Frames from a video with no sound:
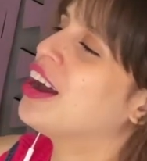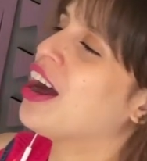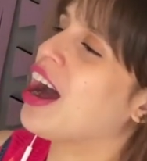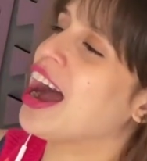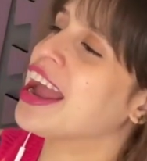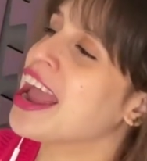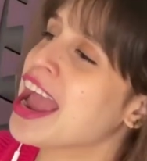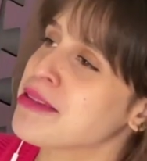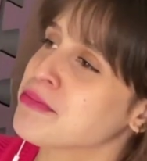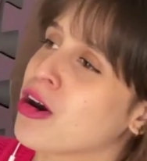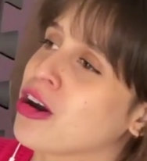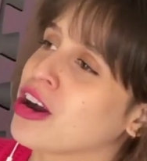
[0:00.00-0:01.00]
I hate
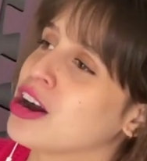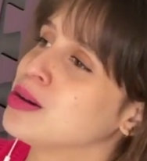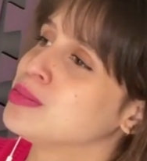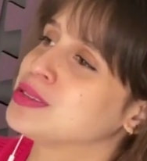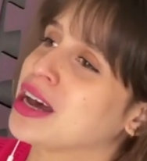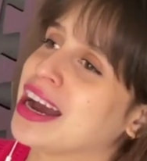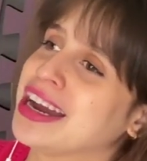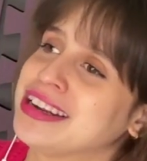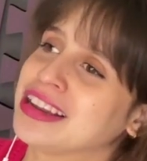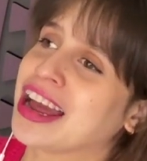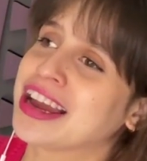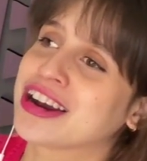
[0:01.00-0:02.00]
mock-ups. I
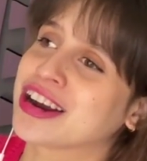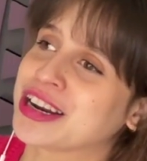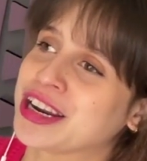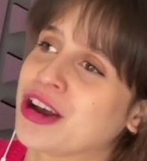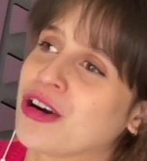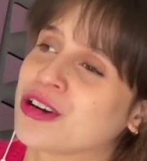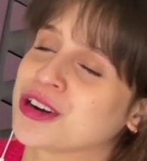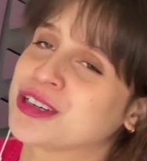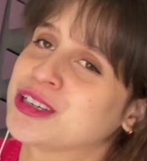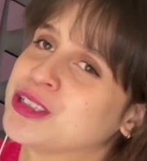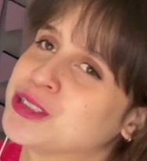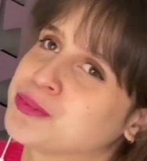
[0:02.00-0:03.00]
like cutting
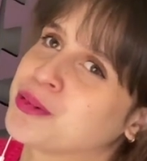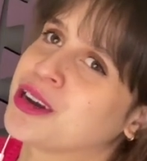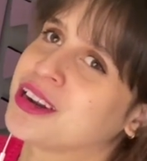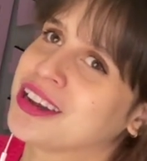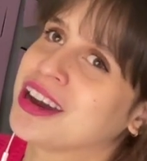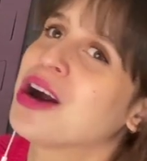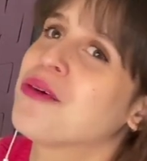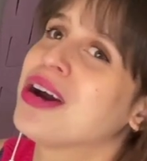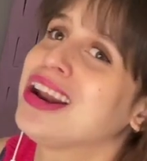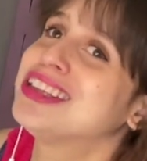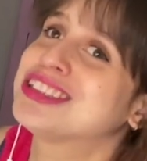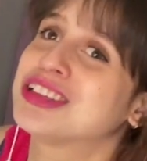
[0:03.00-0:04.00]
corners, but when
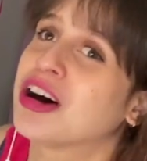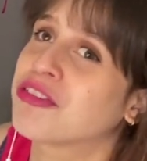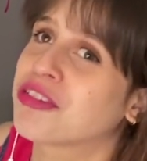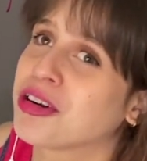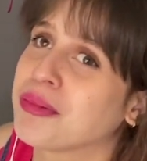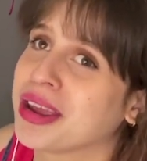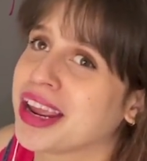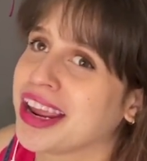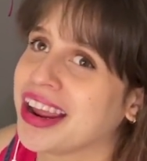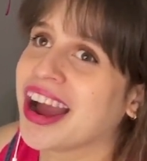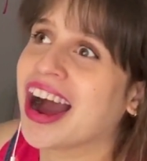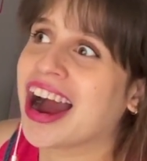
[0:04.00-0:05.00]
it's not for
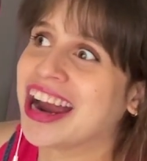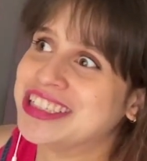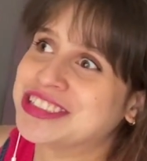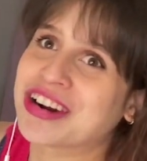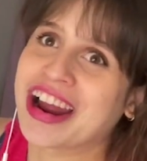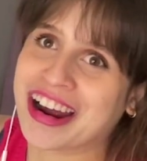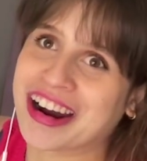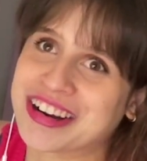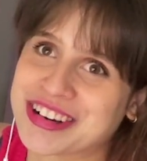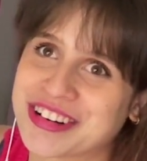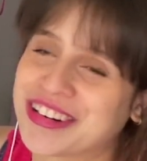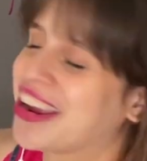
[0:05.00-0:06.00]
me, I try
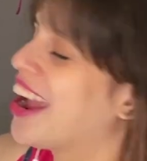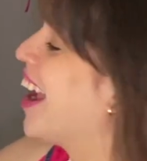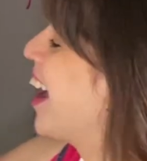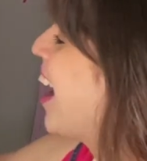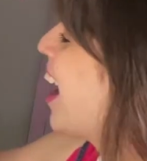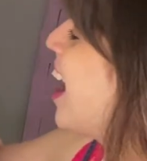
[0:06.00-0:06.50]
harder, okay?